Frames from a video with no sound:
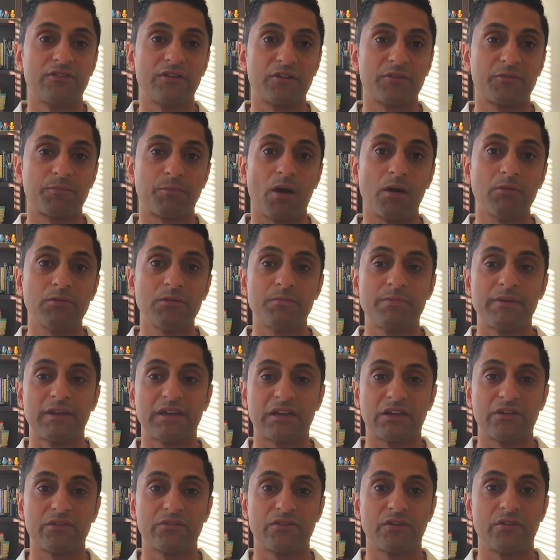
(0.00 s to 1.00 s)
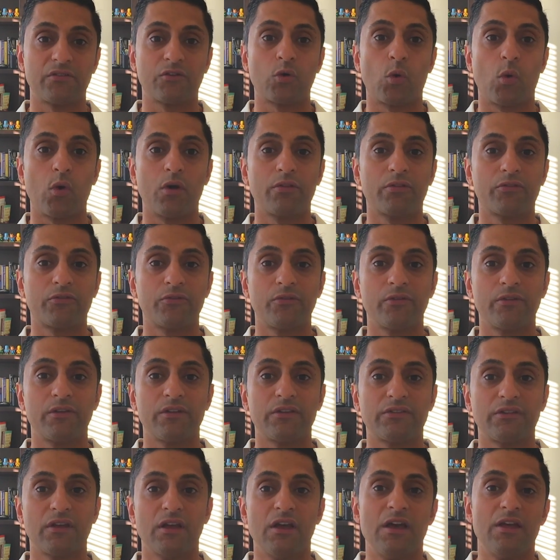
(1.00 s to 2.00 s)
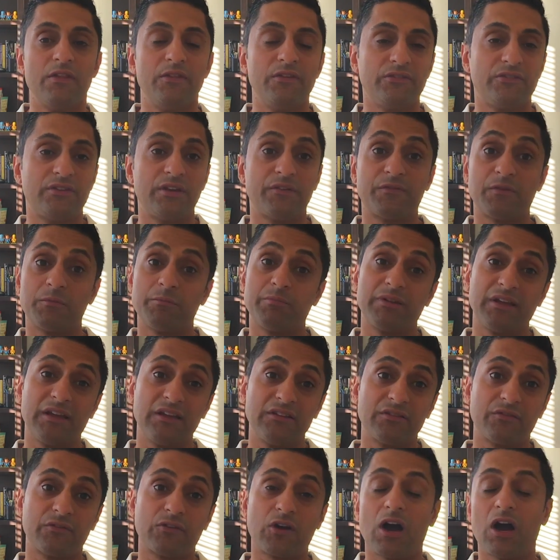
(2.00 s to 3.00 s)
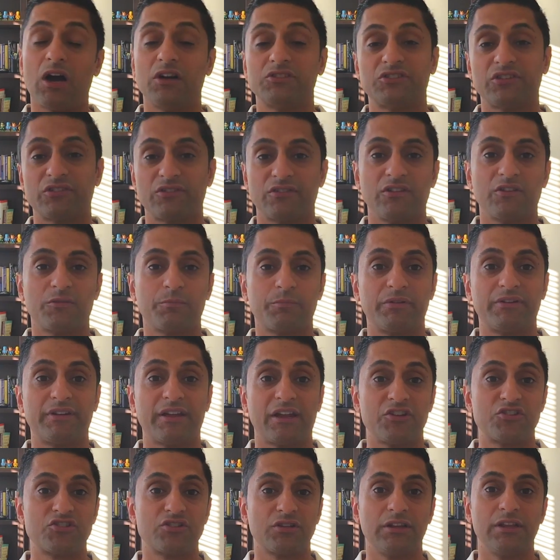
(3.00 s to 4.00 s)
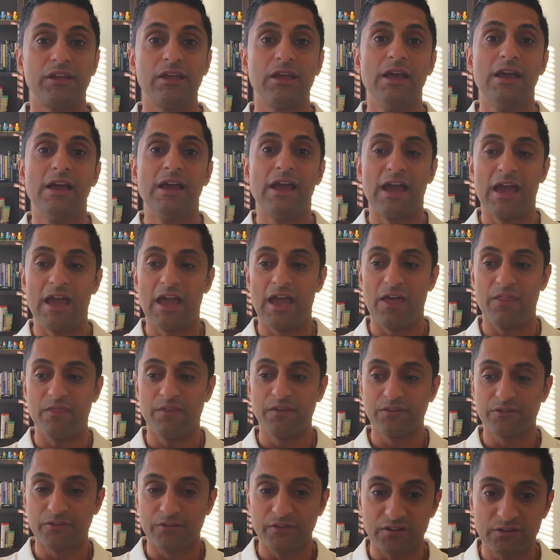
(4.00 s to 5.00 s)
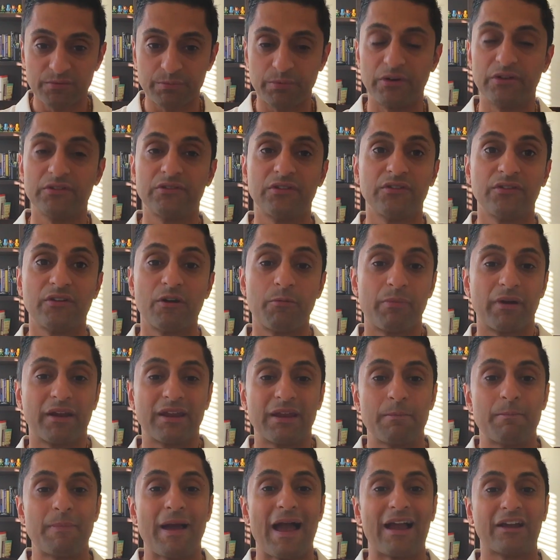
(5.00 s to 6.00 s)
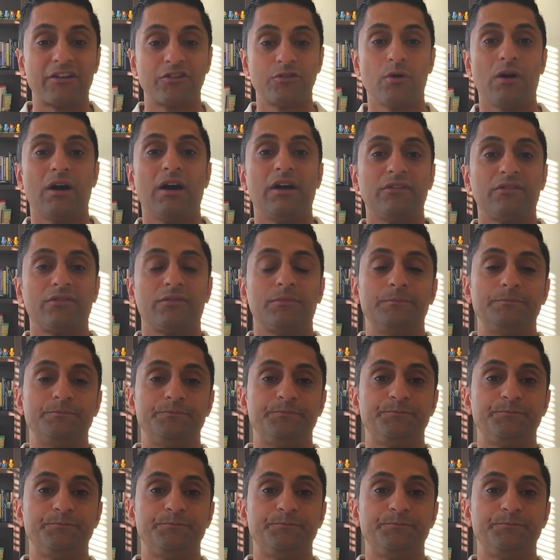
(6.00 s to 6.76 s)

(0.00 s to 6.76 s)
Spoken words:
There's probably because they're going through these different planes of consciousness potentially, and these are the experiences they're bringing back to us.